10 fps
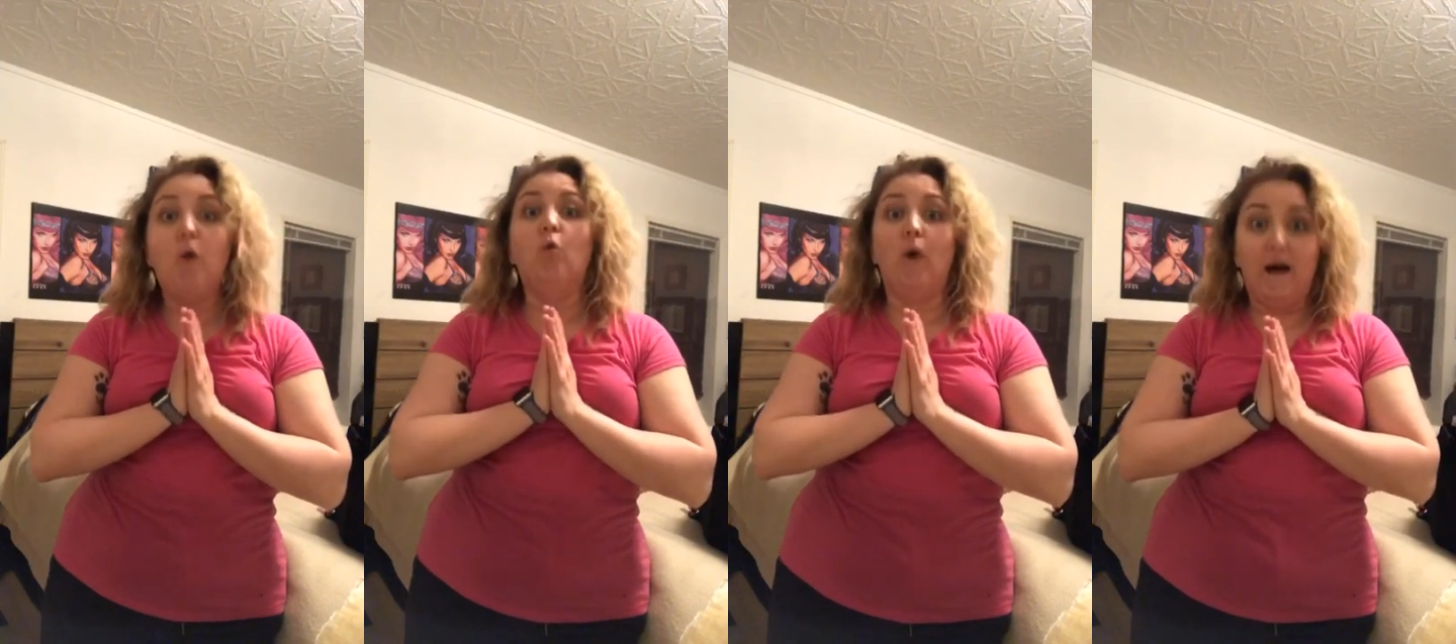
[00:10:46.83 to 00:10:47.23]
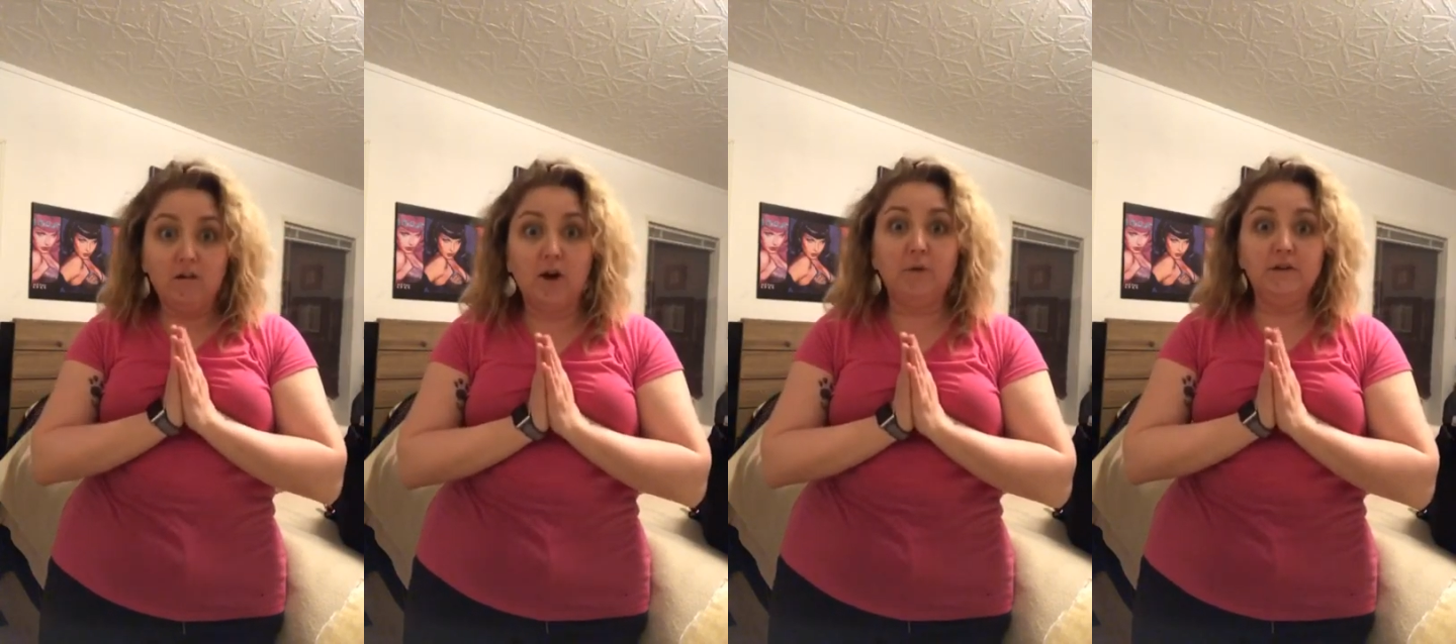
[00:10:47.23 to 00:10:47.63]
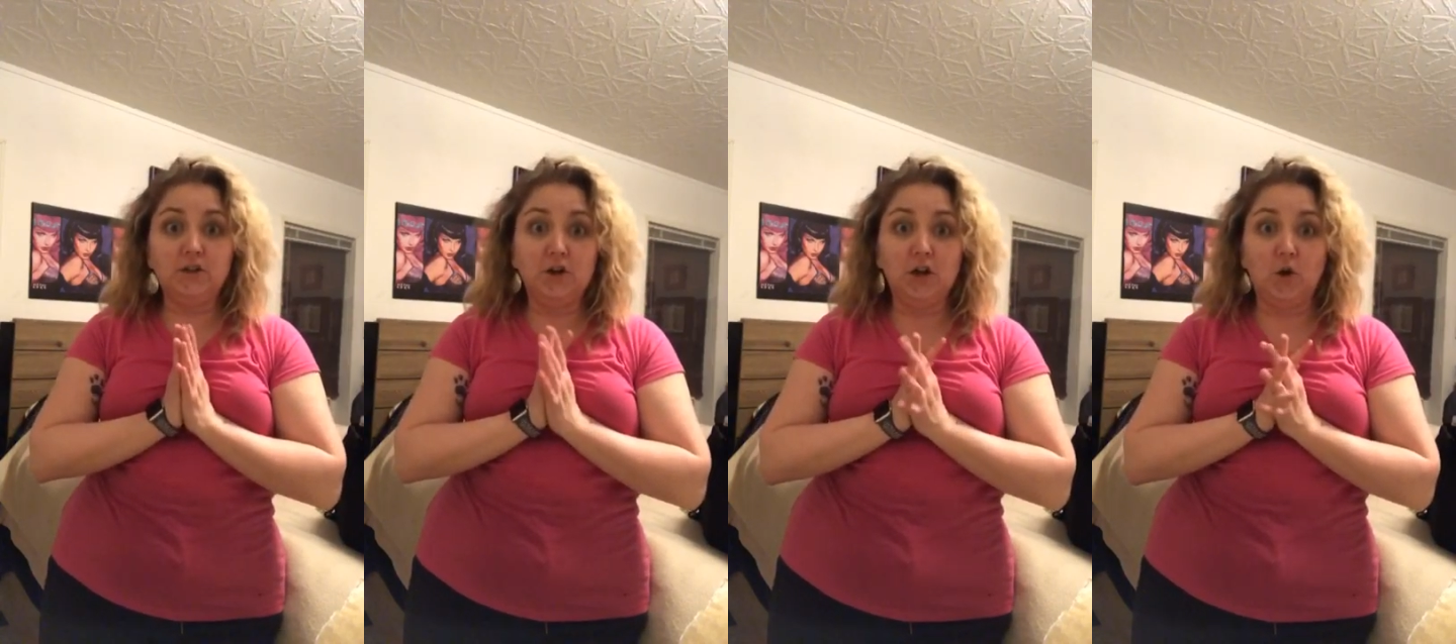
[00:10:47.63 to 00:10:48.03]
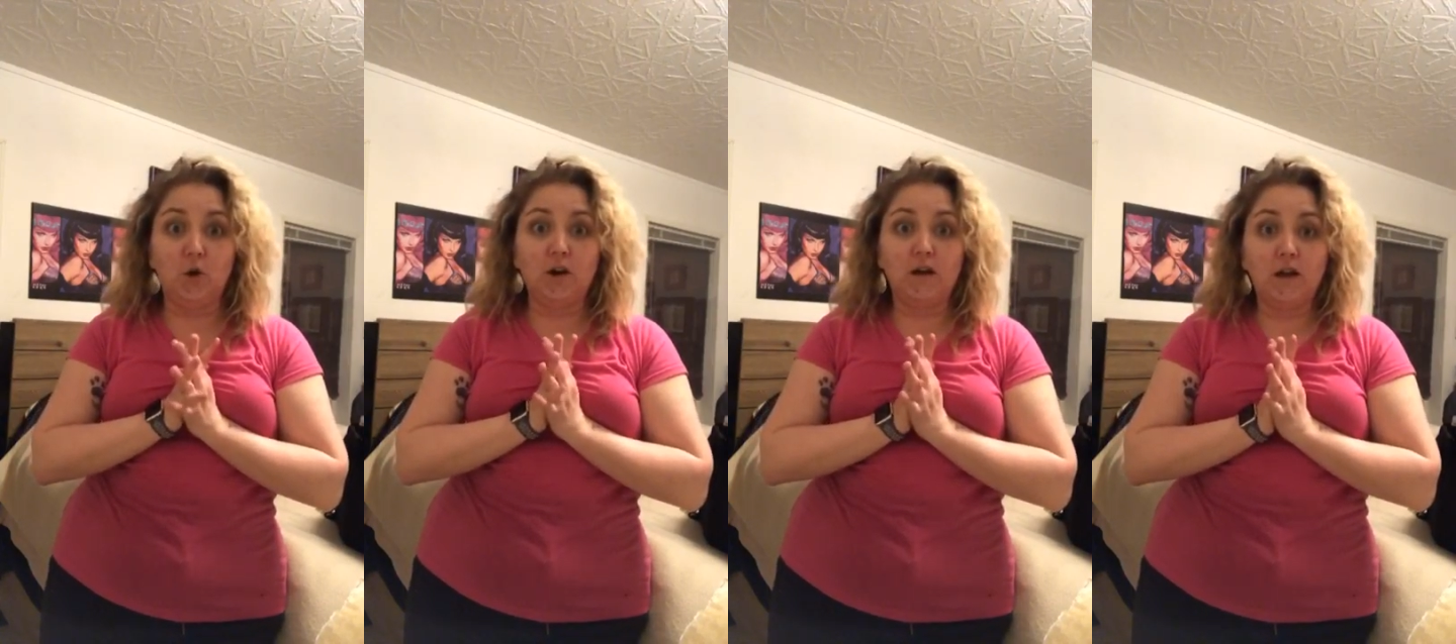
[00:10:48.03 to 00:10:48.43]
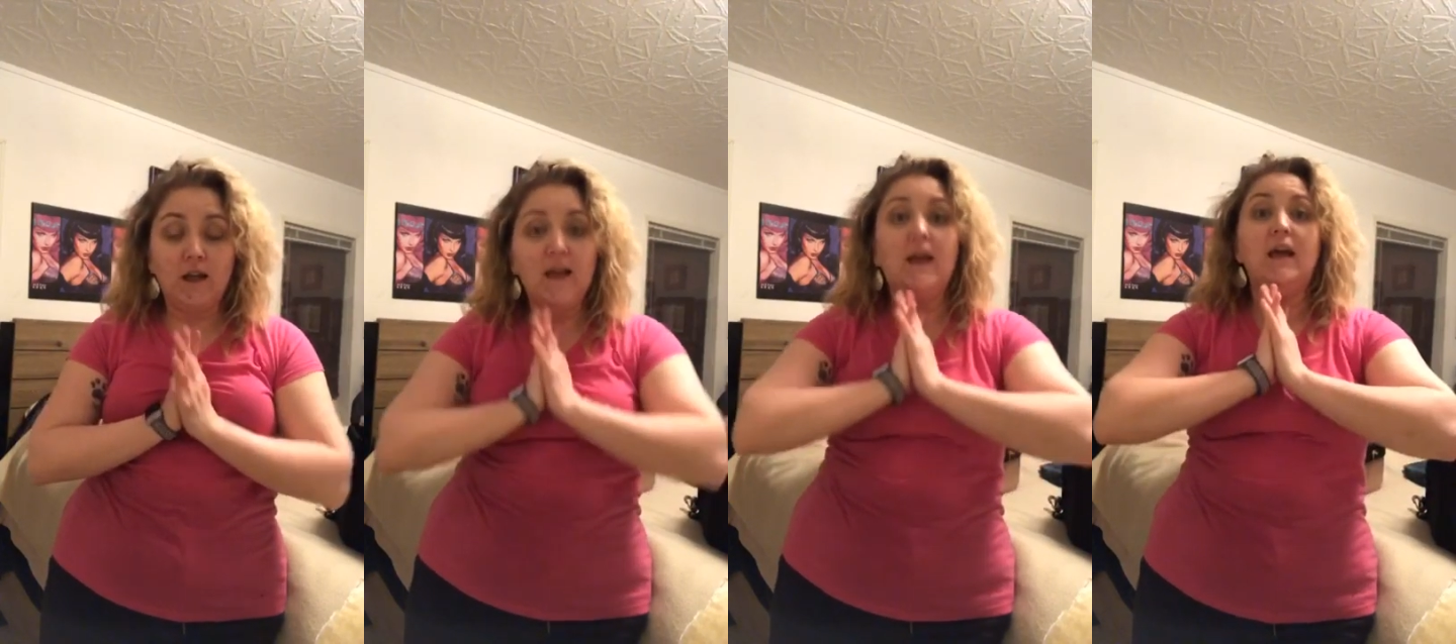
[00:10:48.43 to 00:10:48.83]
while going to New York
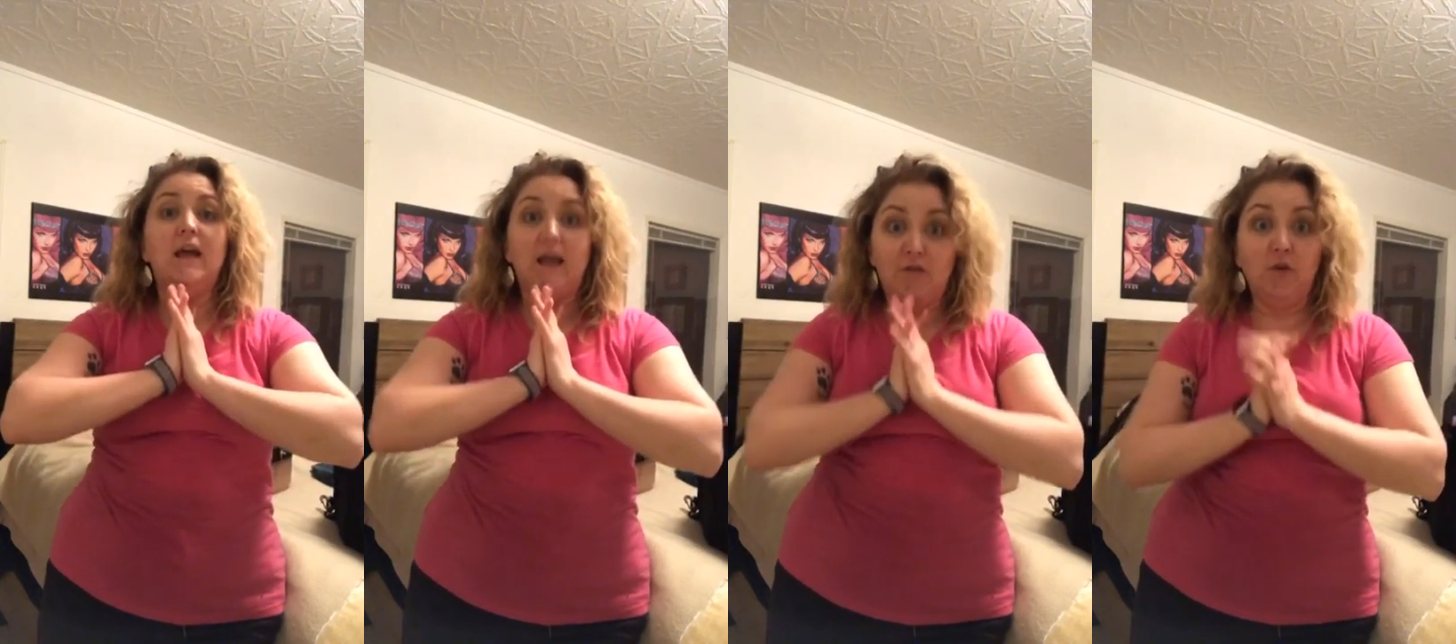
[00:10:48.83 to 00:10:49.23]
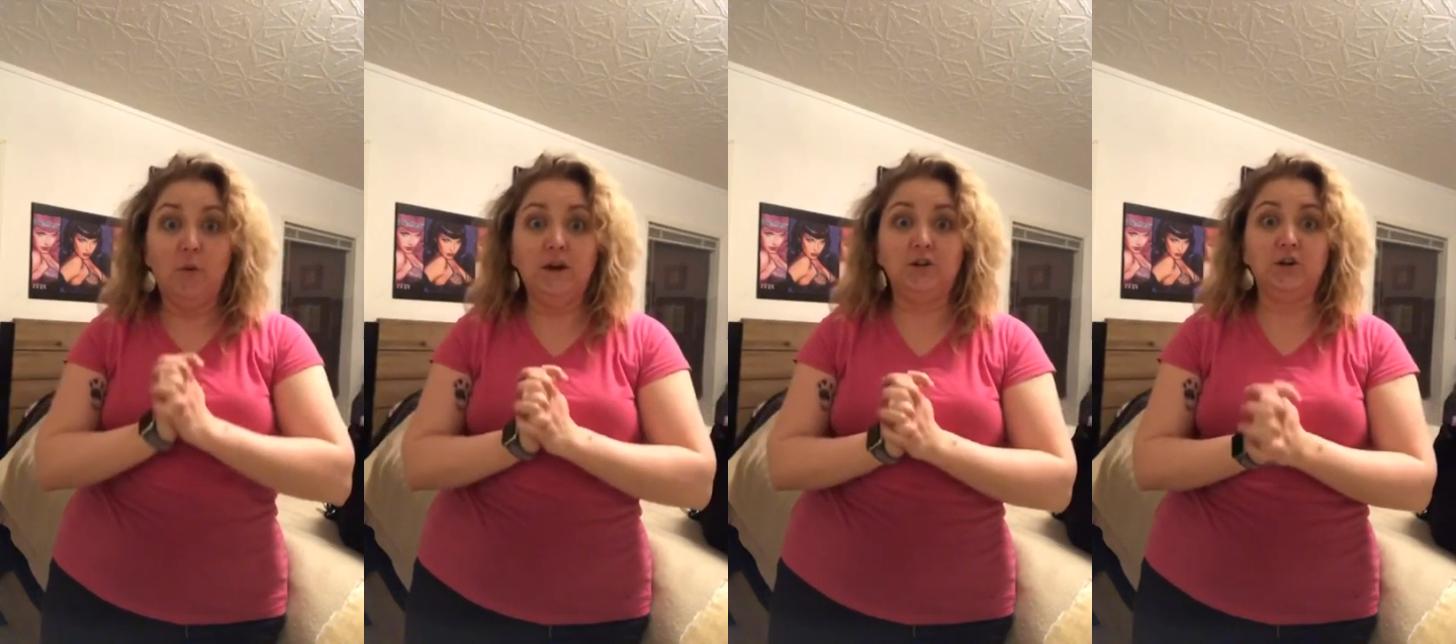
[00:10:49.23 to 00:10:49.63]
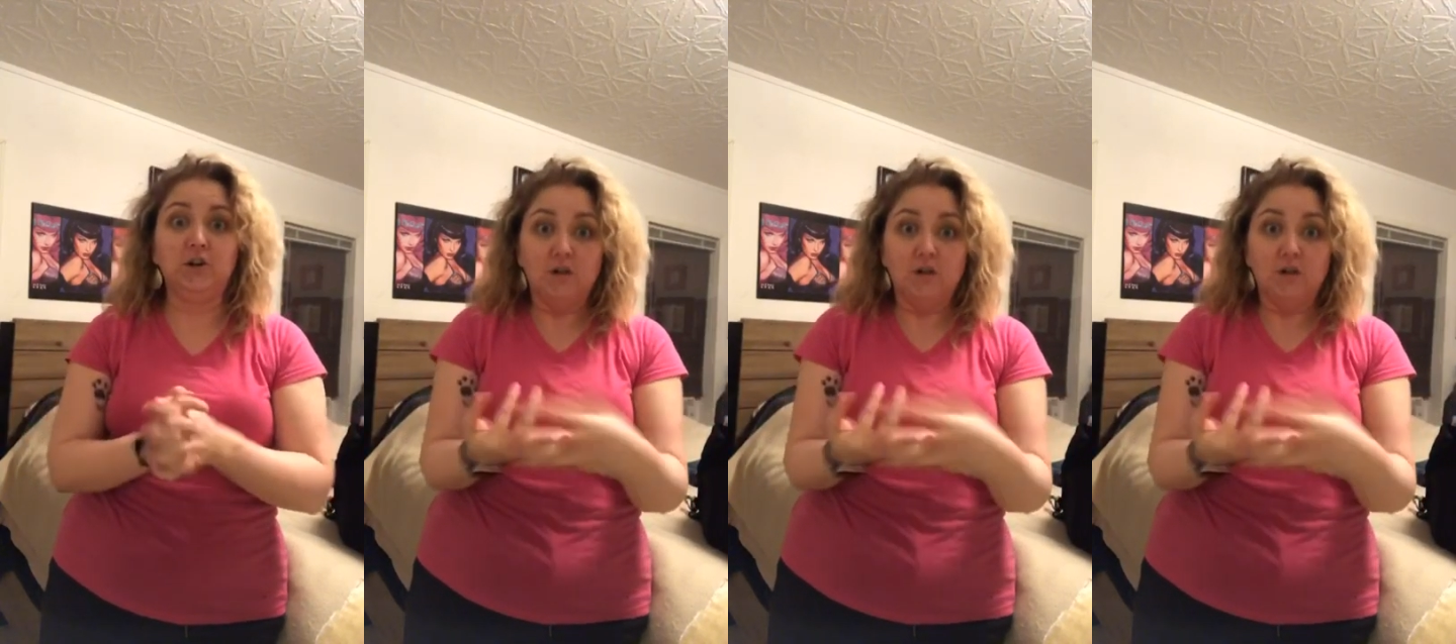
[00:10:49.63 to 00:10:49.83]
in the winter.